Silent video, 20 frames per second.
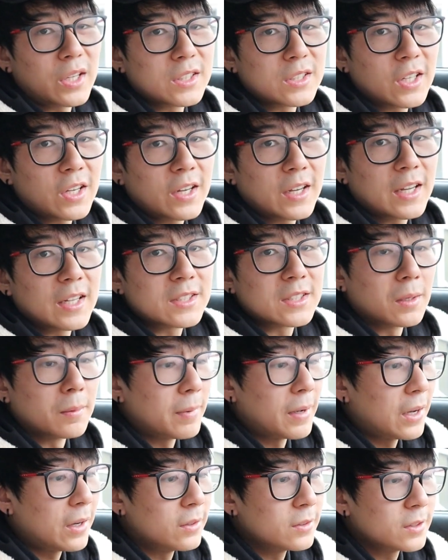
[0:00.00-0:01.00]
can tell you guys
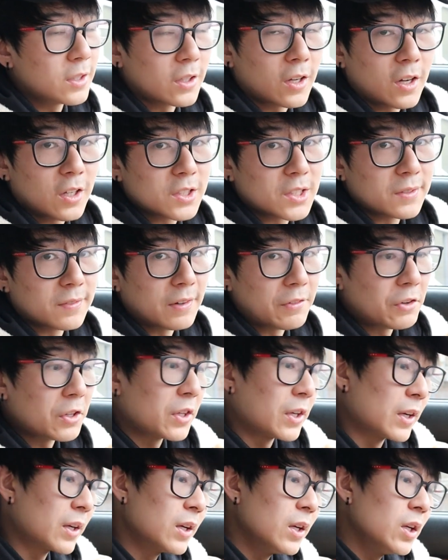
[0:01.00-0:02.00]
about the cost of
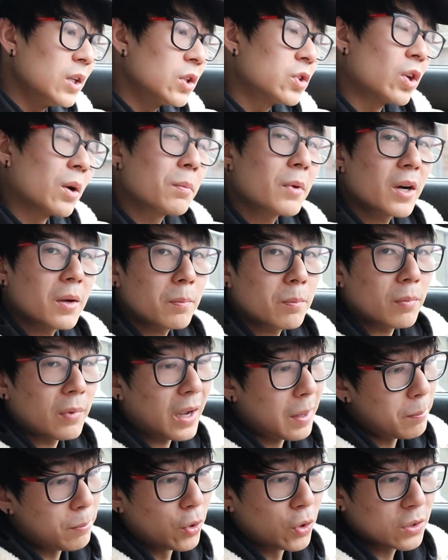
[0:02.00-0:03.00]
everything. So I'm gonna
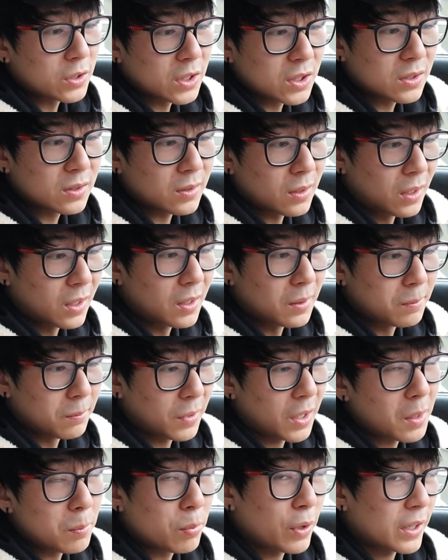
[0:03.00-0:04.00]
break
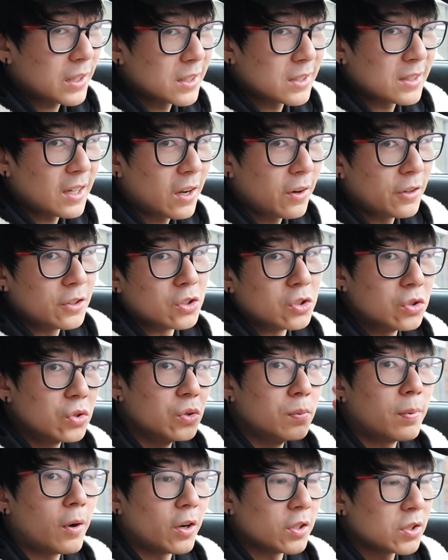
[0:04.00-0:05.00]
this down into
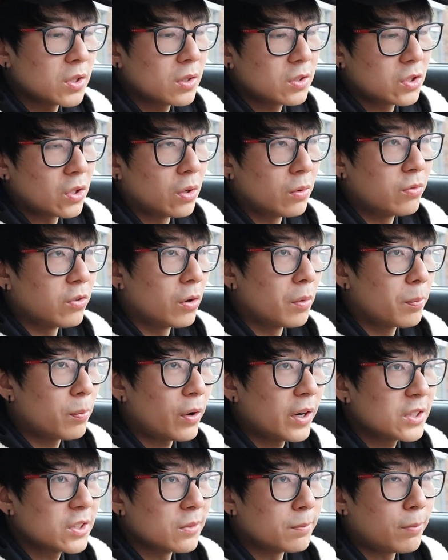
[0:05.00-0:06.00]
two parts. So for the
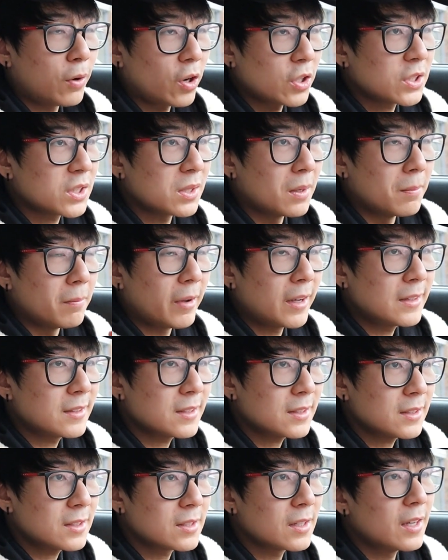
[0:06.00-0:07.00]
price of parts and
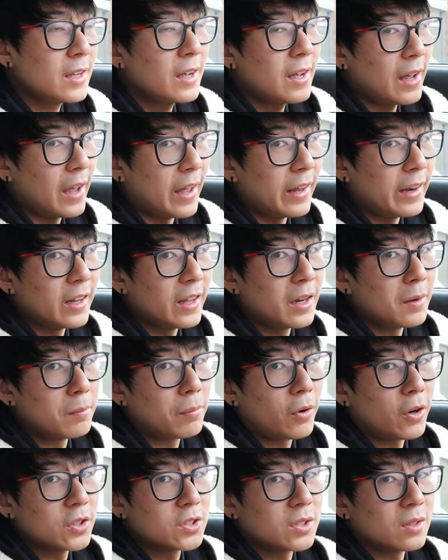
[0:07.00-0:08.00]
maintenance, and then
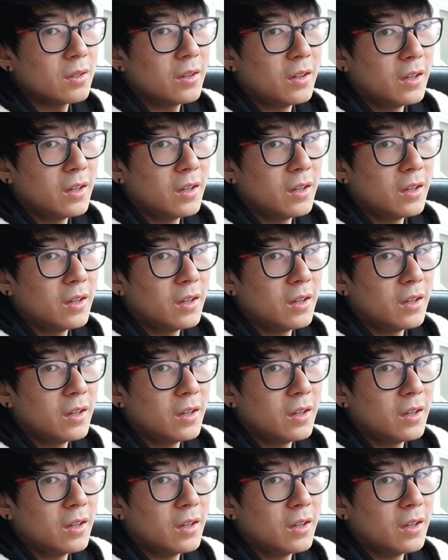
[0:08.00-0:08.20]
parts